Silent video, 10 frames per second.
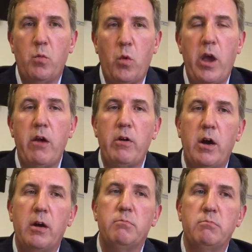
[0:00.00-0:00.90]
We're
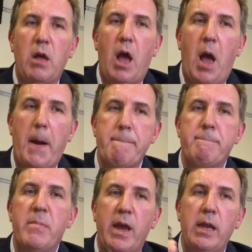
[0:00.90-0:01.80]
a
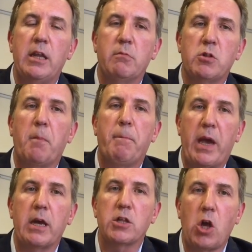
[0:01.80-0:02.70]
medium to
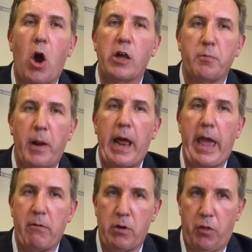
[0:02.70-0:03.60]
bigger size
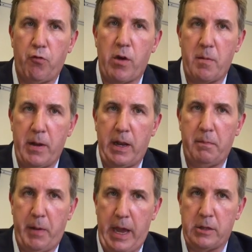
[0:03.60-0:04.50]
player at £3
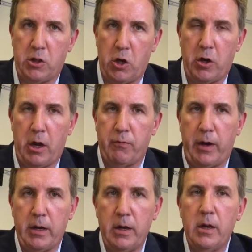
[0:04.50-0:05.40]
million
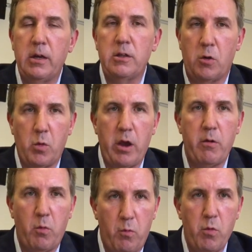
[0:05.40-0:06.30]
turnover. So
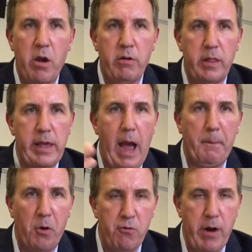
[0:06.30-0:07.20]
we're at the
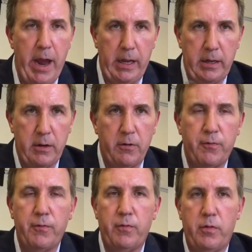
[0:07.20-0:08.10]
upper end of
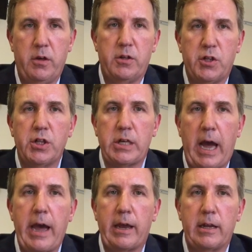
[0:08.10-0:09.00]
the
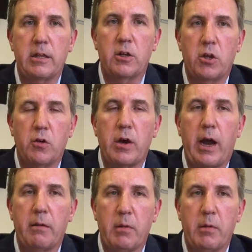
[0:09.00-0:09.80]
scale in the UK.